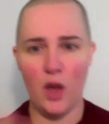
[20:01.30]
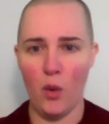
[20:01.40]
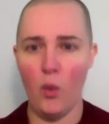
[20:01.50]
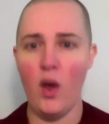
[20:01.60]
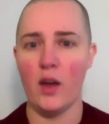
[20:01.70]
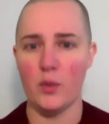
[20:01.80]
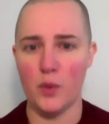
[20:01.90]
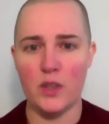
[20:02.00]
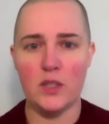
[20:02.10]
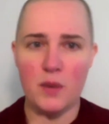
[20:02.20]
want. We
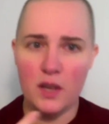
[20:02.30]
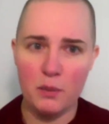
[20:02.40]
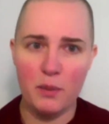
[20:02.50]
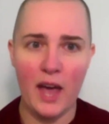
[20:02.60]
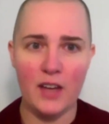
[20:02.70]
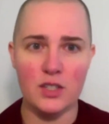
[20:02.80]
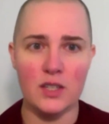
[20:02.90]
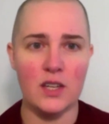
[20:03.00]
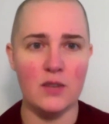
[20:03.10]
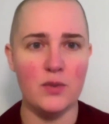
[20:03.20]
want to be a
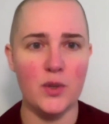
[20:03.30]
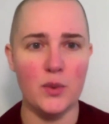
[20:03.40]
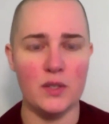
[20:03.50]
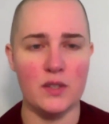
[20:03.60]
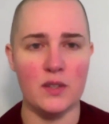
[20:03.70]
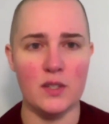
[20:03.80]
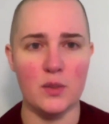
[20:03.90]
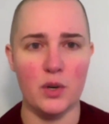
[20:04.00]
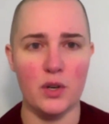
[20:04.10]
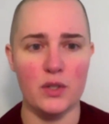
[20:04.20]
compassionate influence in this
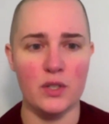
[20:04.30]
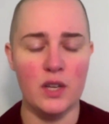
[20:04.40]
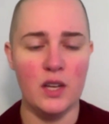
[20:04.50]
world.